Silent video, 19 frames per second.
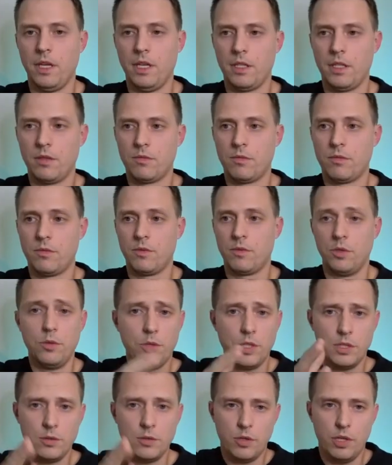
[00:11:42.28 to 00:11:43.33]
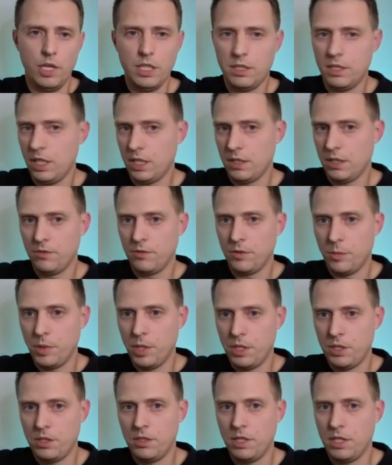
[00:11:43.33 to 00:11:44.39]
And you can collect that
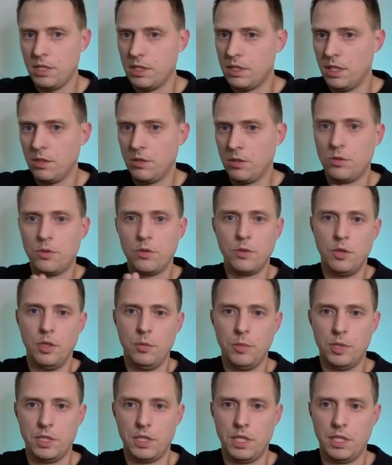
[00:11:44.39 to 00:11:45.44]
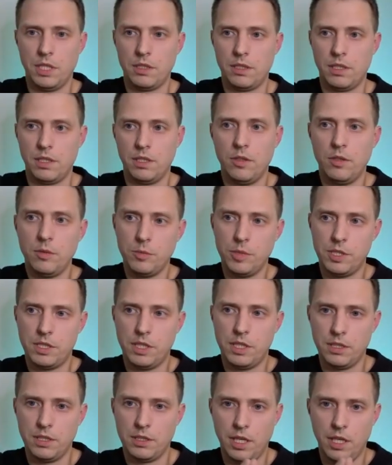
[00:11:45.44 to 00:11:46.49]
information and send to Omnisend. And
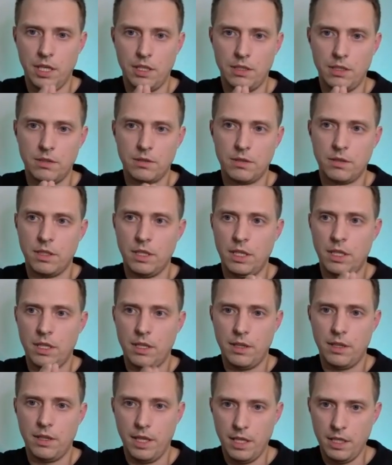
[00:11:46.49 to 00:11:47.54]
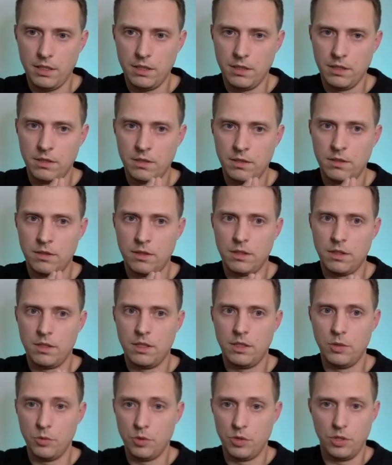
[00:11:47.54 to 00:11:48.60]
Omnisend can then,
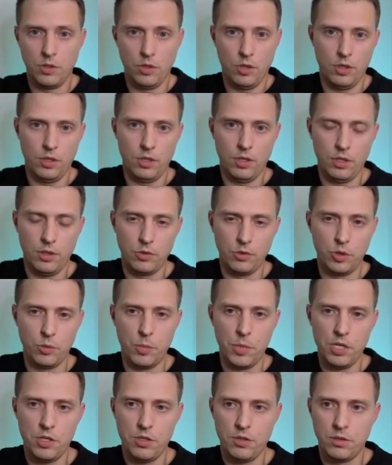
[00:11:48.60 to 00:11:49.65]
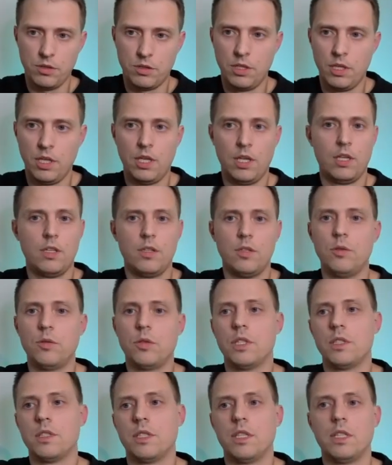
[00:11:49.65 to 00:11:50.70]
using automations, you
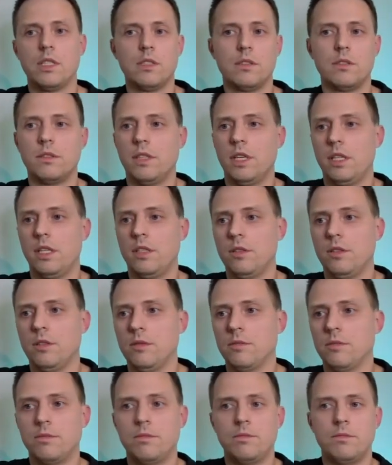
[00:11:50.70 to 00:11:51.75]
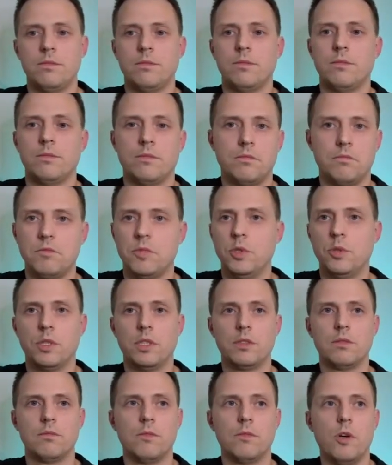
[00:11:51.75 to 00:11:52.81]
can send, I don't know, you
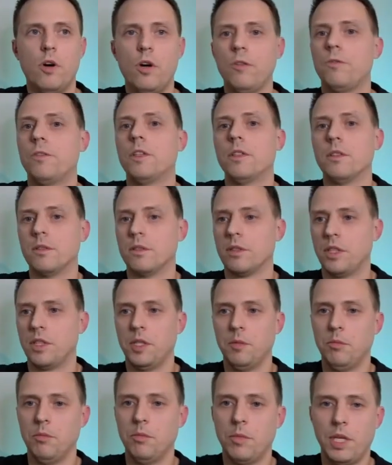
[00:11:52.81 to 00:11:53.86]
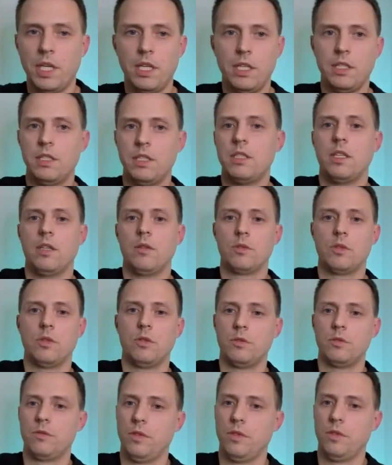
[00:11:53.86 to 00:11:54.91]
can offer him a discount
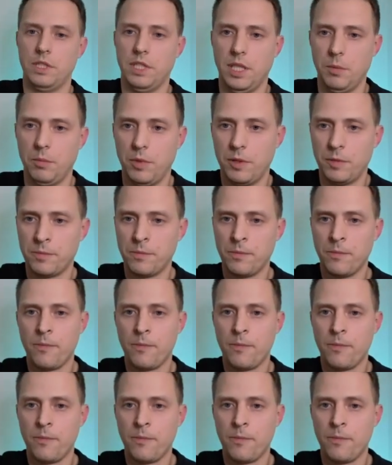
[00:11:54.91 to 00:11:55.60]
code, for example.